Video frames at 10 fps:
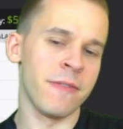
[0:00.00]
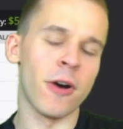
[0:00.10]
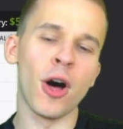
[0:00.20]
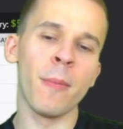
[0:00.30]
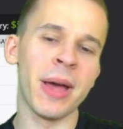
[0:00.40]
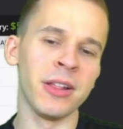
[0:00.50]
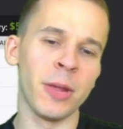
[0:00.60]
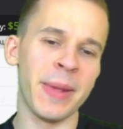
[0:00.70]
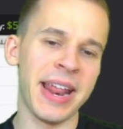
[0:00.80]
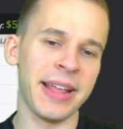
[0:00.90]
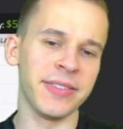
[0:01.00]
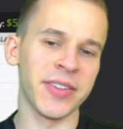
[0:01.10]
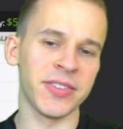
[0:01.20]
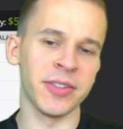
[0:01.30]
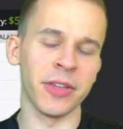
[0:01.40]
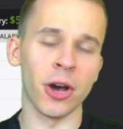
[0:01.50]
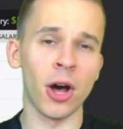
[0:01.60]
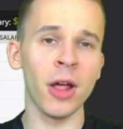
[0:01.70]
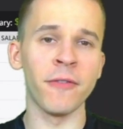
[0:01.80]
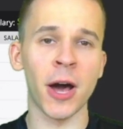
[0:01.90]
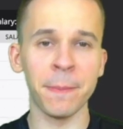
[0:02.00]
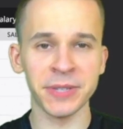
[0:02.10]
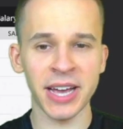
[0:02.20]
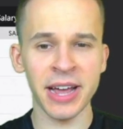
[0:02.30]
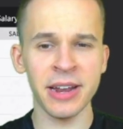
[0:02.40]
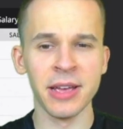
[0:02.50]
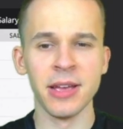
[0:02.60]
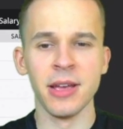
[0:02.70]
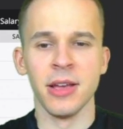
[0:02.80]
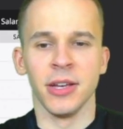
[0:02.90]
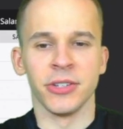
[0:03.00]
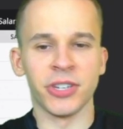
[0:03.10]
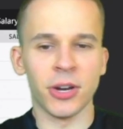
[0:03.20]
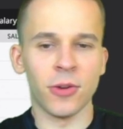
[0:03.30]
all been a little bit inconsistent. They all have upside. So